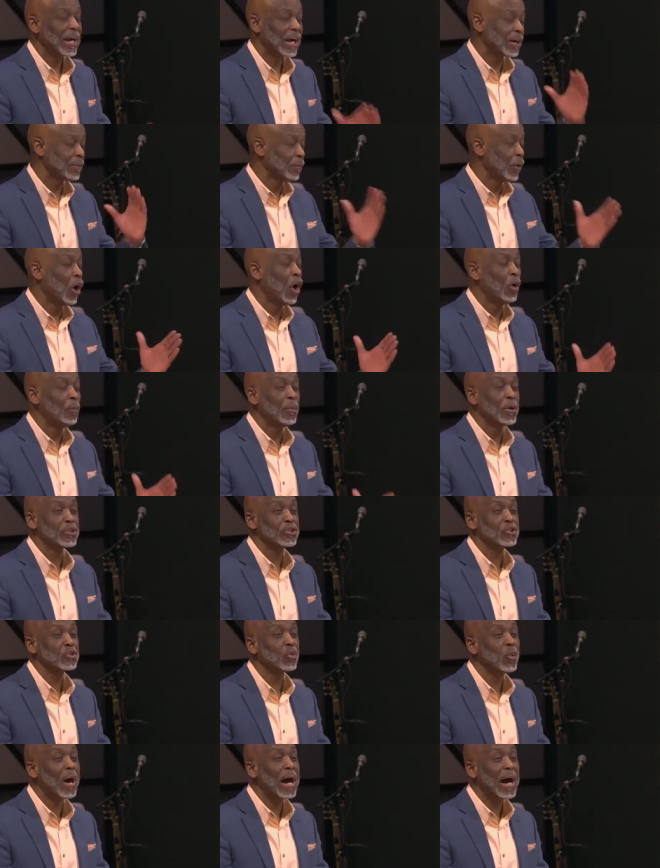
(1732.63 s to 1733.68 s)
There are
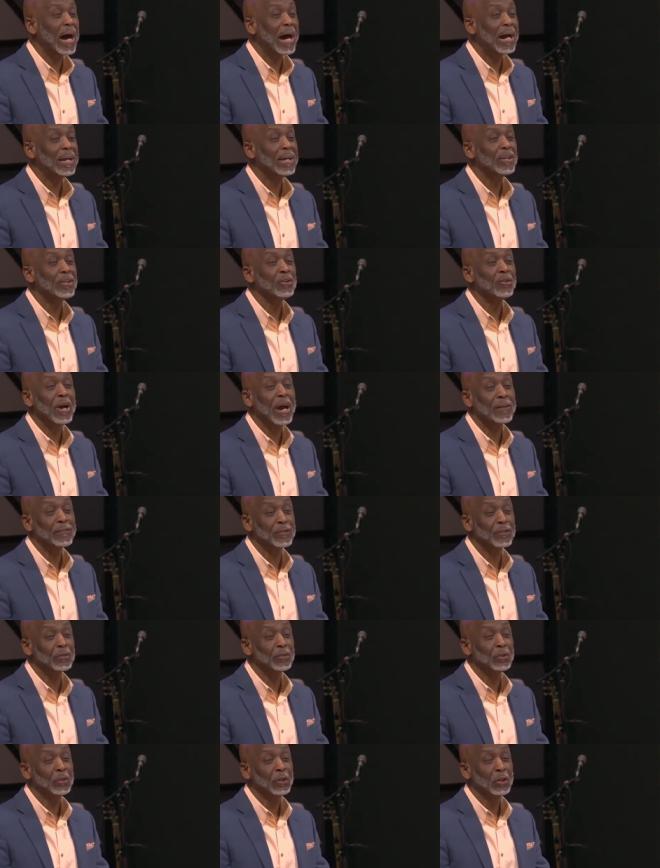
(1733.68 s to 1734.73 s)
moments while you
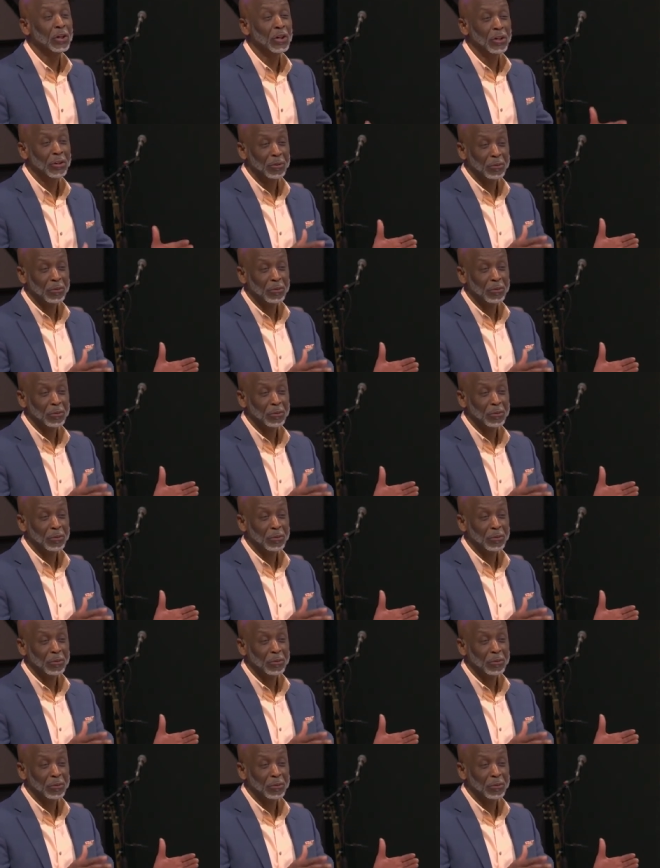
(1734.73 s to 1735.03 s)
have to